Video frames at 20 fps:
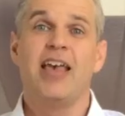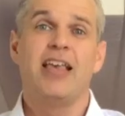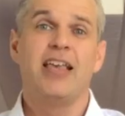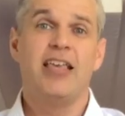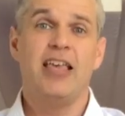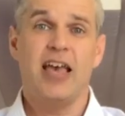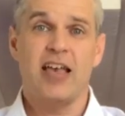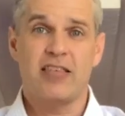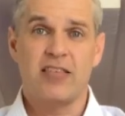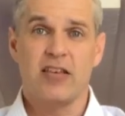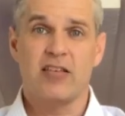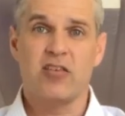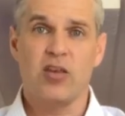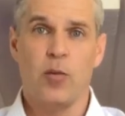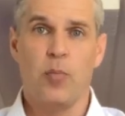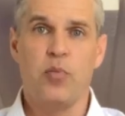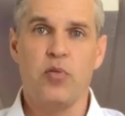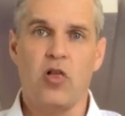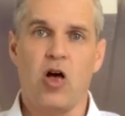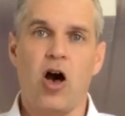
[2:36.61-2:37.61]
Yes, it's
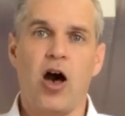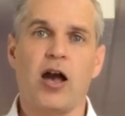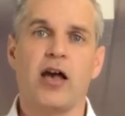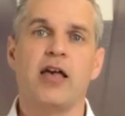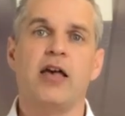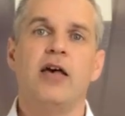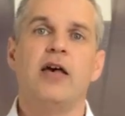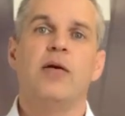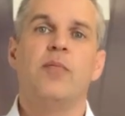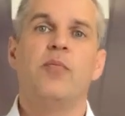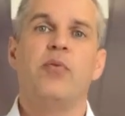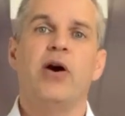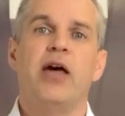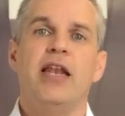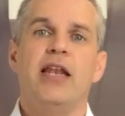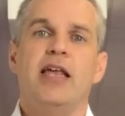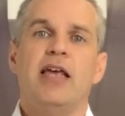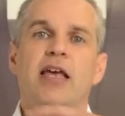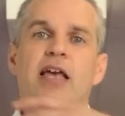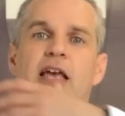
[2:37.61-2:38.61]
a block,
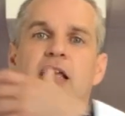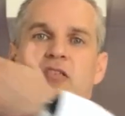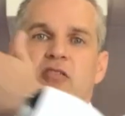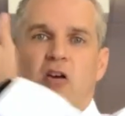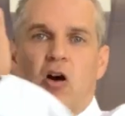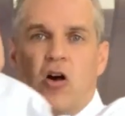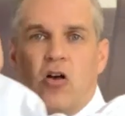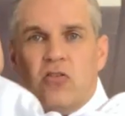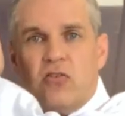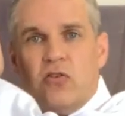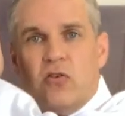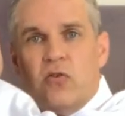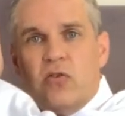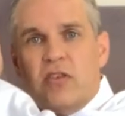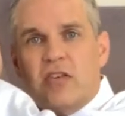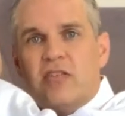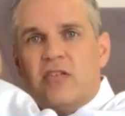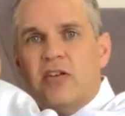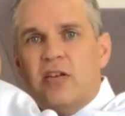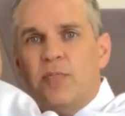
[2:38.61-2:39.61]
but it's also,
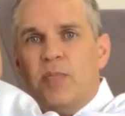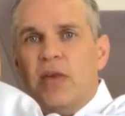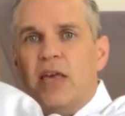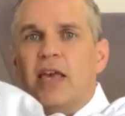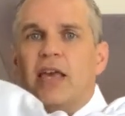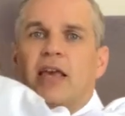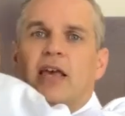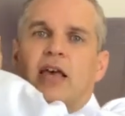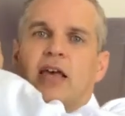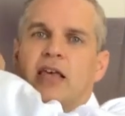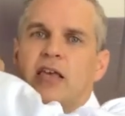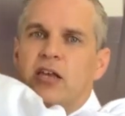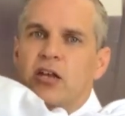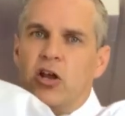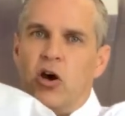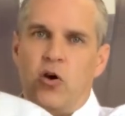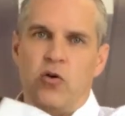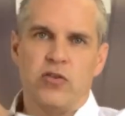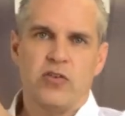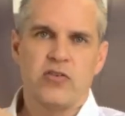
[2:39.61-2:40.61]
this could be,
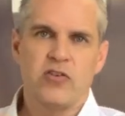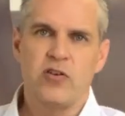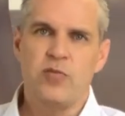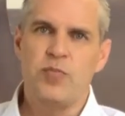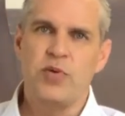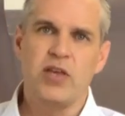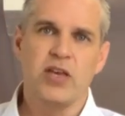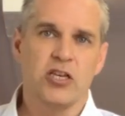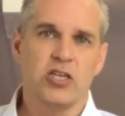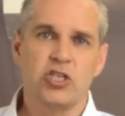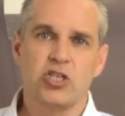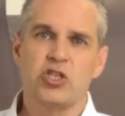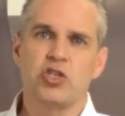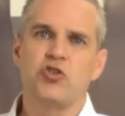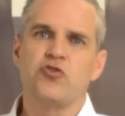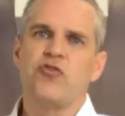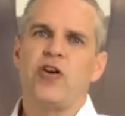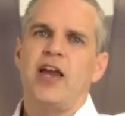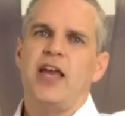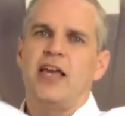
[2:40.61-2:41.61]
this could be a
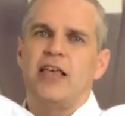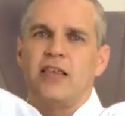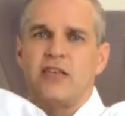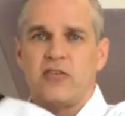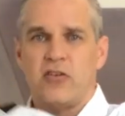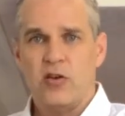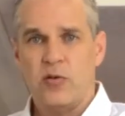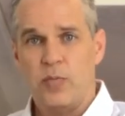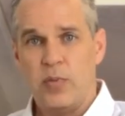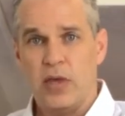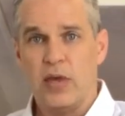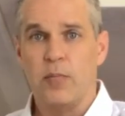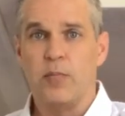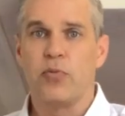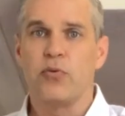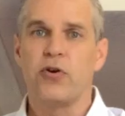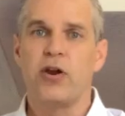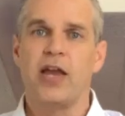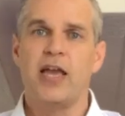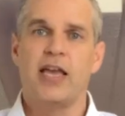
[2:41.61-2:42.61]
strike, this could be a
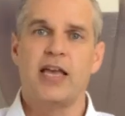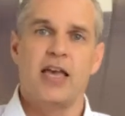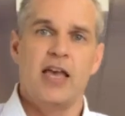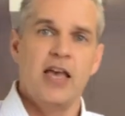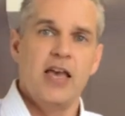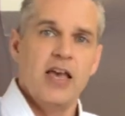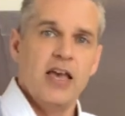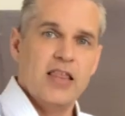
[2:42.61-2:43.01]
break,